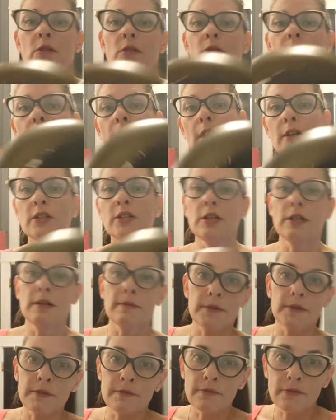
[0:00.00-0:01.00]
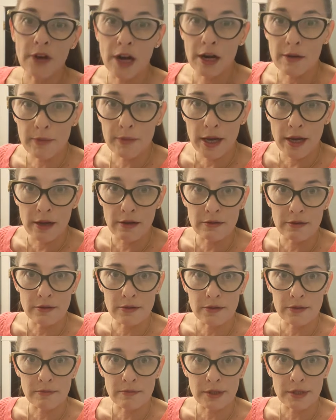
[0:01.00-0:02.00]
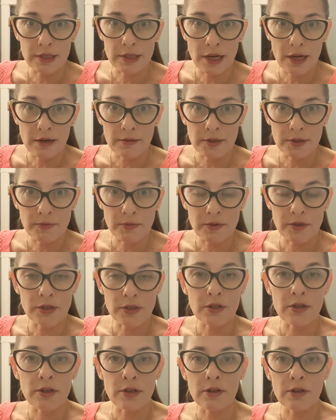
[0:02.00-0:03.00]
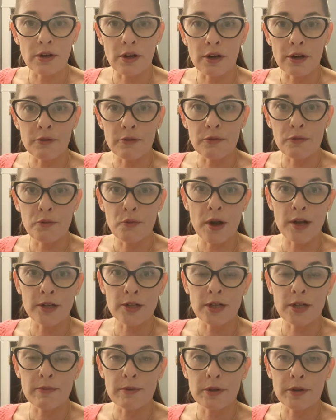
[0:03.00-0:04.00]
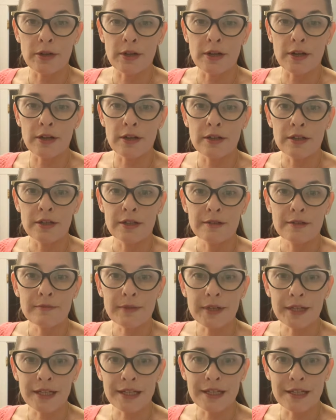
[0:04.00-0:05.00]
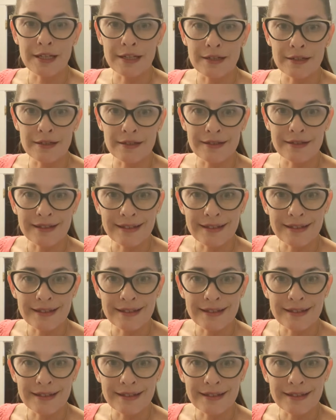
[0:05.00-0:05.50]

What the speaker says: Washing up some frying pans. My dad was supposed to cook or wash up earlier, but he didn't.